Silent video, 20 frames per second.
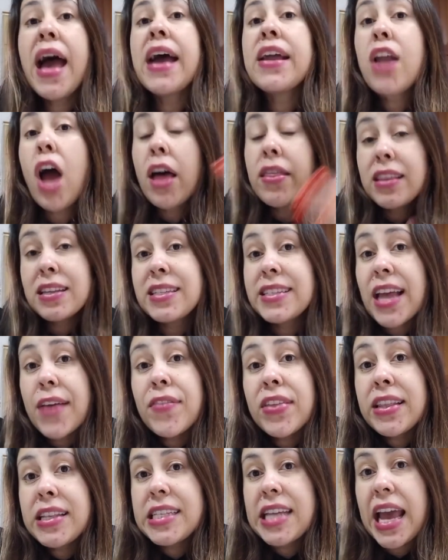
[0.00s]
And on the
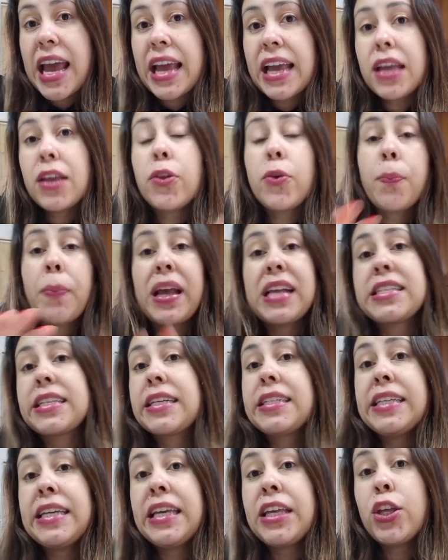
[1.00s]
seventh day, you
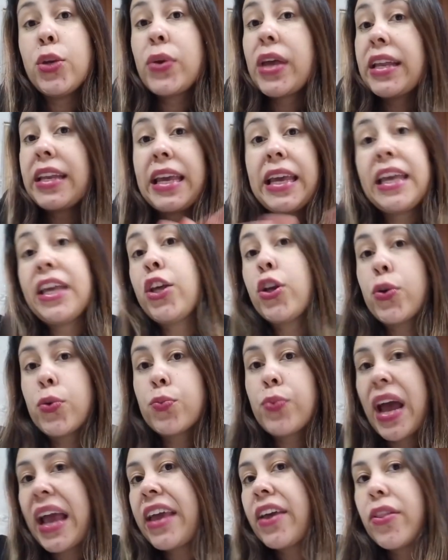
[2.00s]
can eat your
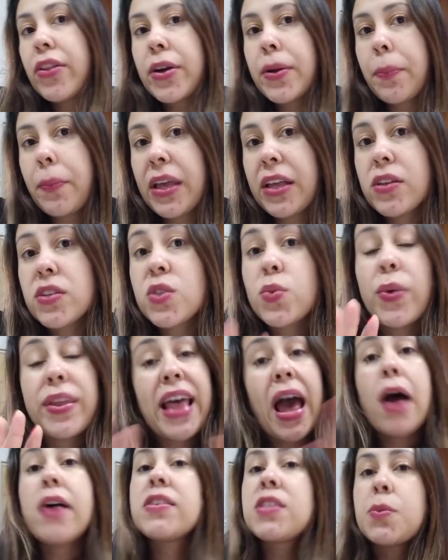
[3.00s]
regular meals
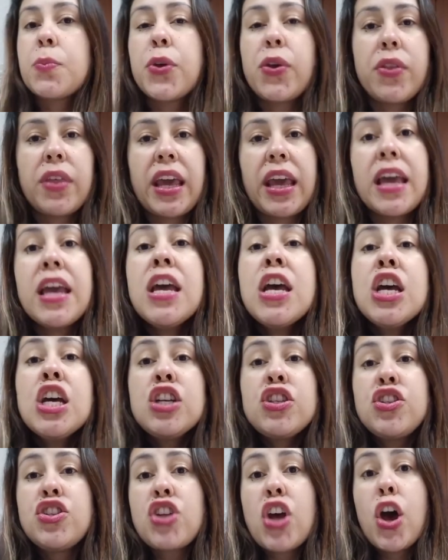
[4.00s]
without a smoothie.
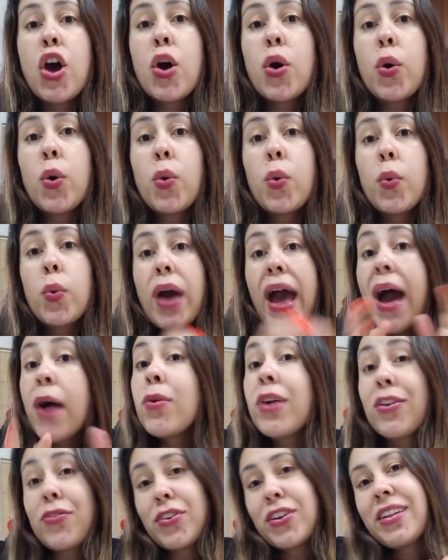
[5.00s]
So
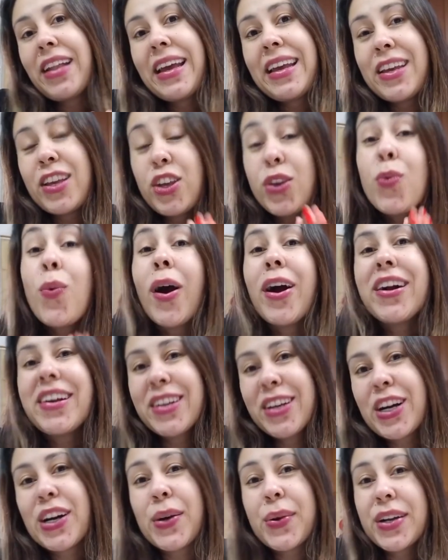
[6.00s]
however, like, you are
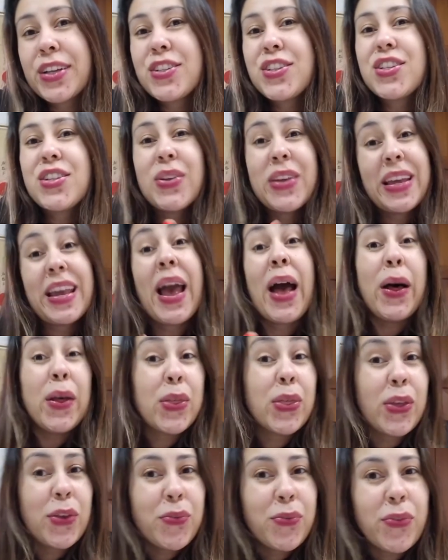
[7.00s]
encouraged to eat
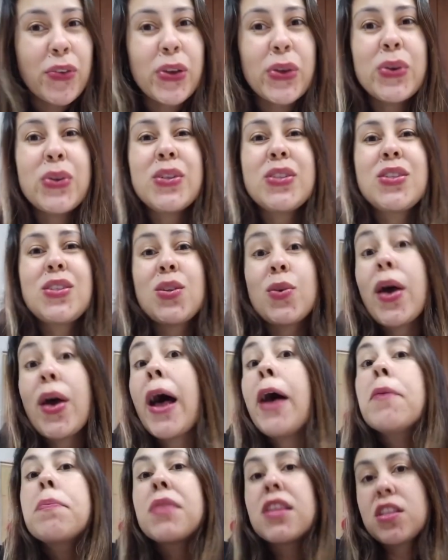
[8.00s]
healthy foods to
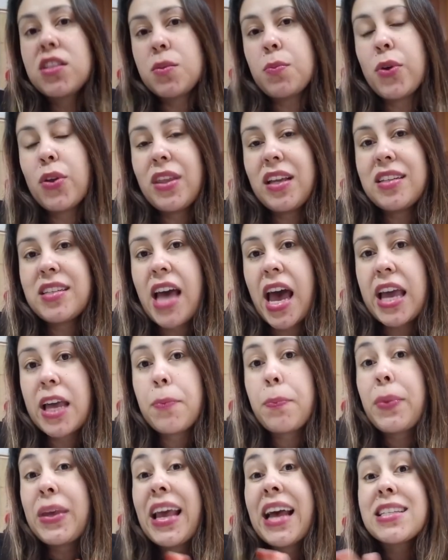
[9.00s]
help the smoothie
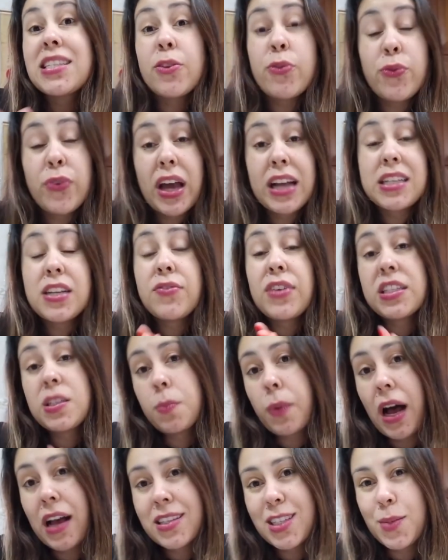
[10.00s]
diet be as effective as
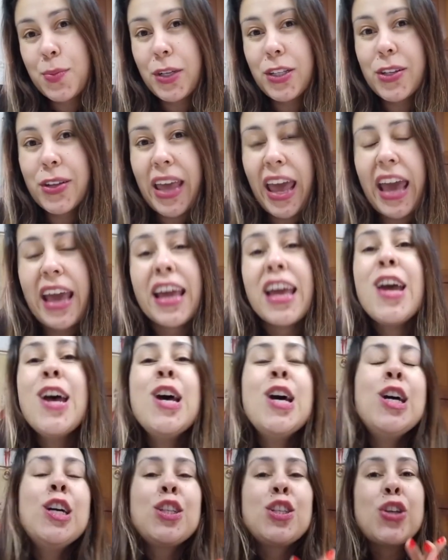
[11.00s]
possible. Okay.
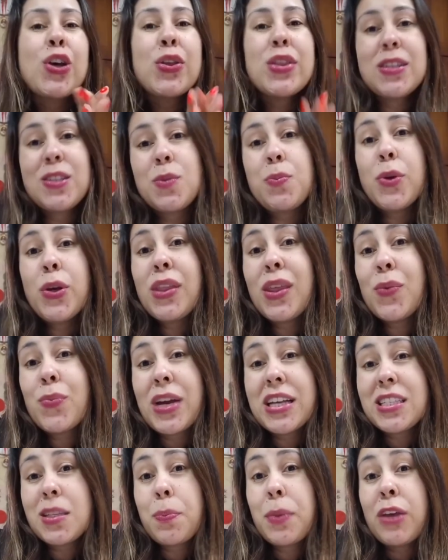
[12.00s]
So the smoothie
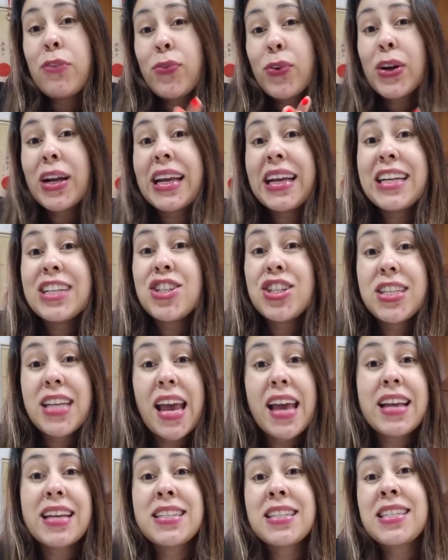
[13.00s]
recipe for each
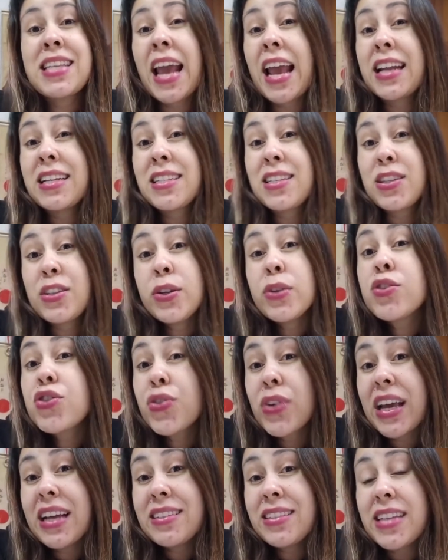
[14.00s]
day contains
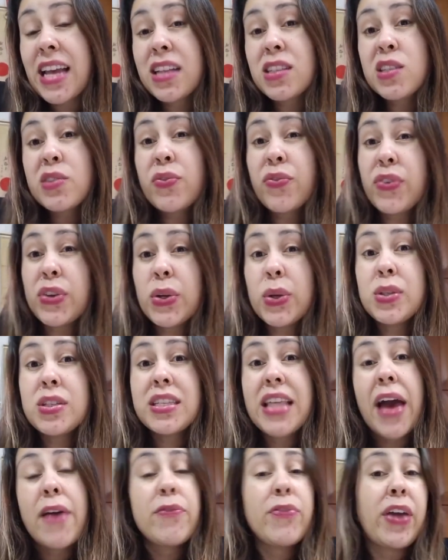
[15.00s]
nutrient dense foods
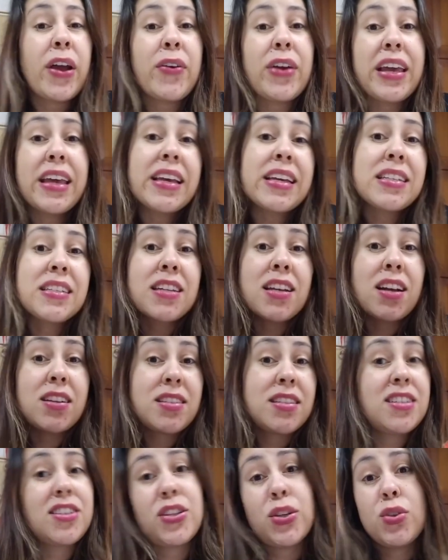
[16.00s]
that vary in
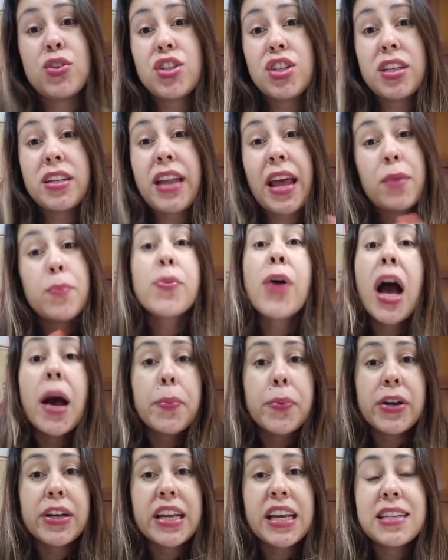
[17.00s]
constitution and
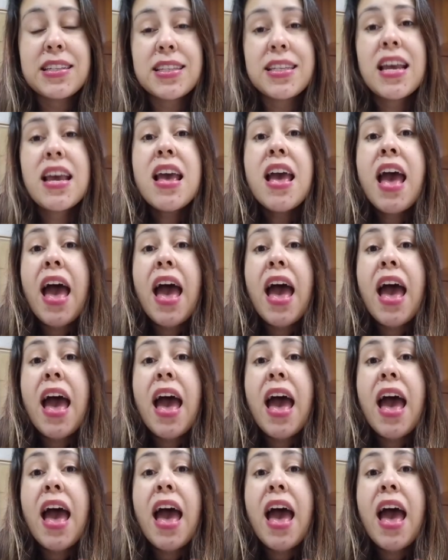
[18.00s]
properties.